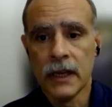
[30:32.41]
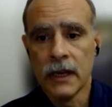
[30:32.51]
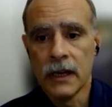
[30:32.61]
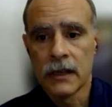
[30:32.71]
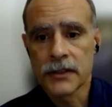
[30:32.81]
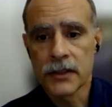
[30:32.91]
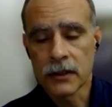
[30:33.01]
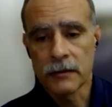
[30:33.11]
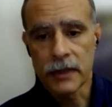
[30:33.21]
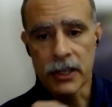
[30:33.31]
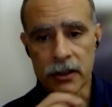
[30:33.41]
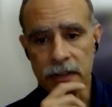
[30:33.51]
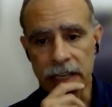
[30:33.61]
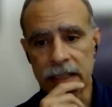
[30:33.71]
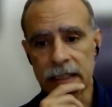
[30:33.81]
So here
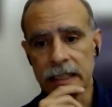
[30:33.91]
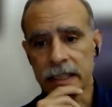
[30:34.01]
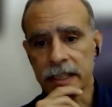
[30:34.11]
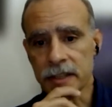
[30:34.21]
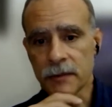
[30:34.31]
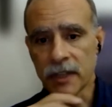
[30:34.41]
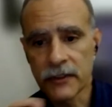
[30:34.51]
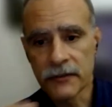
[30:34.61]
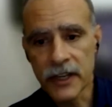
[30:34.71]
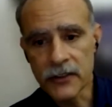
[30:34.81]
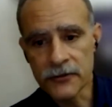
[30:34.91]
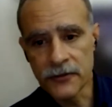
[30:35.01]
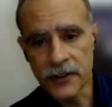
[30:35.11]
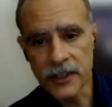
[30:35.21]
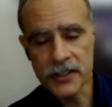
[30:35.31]
then is one of the very
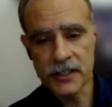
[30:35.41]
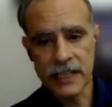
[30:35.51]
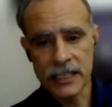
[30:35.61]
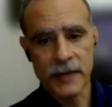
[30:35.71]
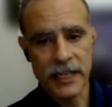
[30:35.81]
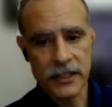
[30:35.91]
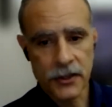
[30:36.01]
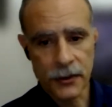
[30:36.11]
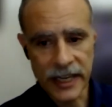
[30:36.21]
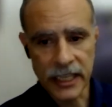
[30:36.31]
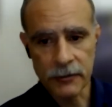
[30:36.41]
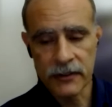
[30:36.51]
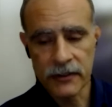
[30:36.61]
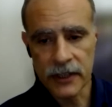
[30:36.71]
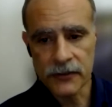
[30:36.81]
first, that's why it's so grainy, one of
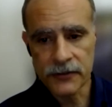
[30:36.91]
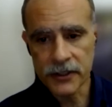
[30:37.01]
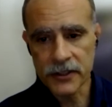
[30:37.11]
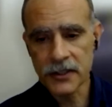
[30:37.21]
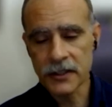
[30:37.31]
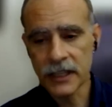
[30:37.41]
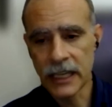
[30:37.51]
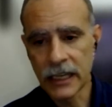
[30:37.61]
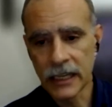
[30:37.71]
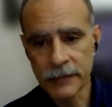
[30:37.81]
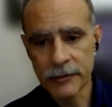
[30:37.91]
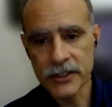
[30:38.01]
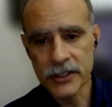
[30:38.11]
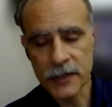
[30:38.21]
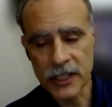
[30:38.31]
the very first
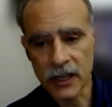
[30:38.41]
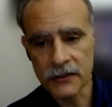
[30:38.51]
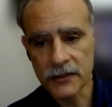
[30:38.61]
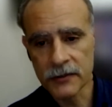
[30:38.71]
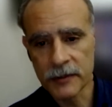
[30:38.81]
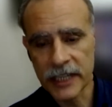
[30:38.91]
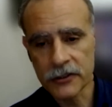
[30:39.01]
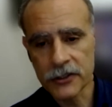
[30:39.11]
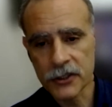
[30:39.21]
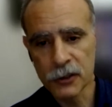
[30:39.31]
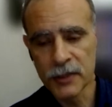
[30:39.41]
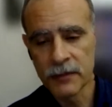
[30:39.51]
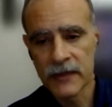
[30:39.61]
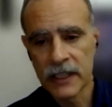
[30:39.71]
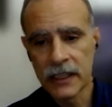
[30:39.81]
images we got from the microscope,
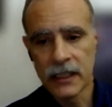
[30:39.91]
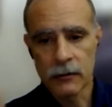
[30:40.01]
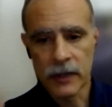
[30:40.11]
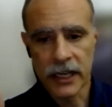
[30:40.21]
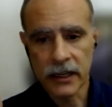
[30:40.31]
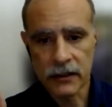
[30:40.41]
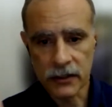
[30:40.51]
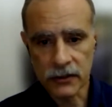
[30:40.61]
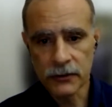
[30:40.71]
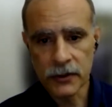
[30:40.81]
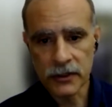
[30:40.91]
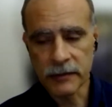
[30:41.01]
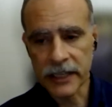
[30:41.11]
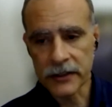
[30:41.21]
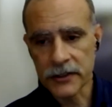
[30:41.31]
where the 2-photon
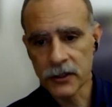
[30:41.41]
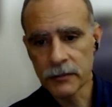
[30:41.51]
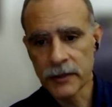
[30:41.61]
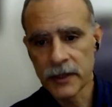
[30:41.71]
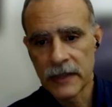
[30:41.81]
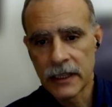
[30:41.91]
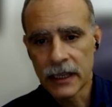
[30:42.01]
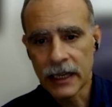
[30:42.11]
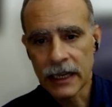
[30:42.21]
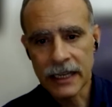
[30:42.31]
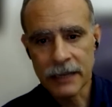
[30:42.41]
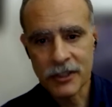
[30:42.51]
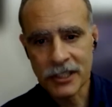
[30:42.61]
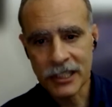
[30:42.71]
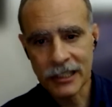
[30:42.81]
microscope. And I'm
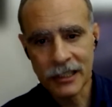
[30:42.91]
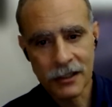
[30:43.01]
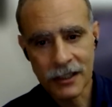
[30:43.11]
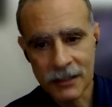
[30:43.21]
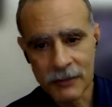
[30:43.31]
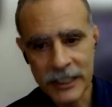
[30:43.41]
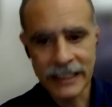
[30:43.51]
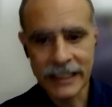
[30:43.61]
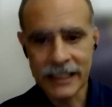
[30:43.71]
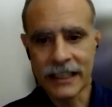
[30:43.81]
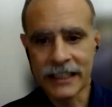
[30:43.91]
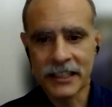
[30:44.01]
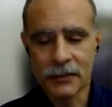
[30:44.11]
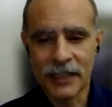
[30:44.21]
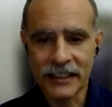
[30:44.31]
still completely
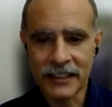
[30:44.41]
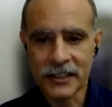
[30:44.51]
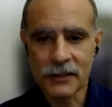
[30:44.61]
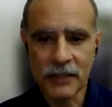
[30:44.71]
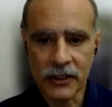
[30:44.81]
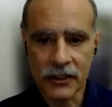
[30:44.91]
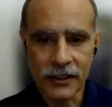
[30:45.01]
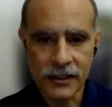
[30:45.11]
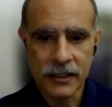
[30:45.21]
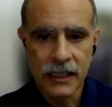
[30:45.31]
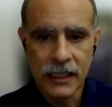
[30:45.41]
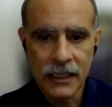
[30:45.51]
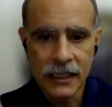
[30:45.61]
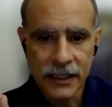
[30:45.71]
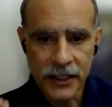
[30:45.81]
excited by this because
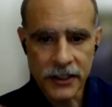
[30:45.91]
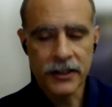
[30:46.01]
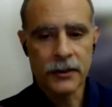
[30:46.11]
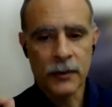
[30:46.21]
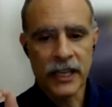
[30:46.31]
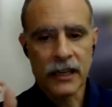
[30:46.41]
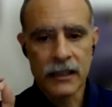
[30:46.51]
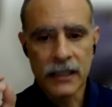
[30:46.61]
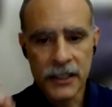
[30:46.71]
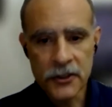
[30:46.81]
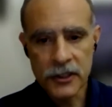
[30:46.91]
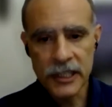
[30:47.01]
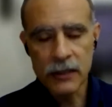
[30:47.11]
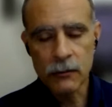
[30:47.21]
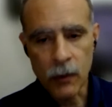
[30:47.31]
here we are
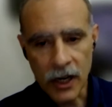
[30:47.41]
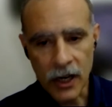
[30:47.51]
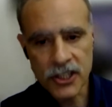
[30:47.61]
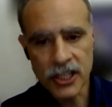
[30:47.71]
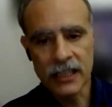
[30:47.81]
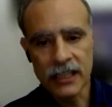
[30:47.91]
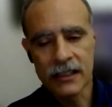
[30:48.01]
literally watching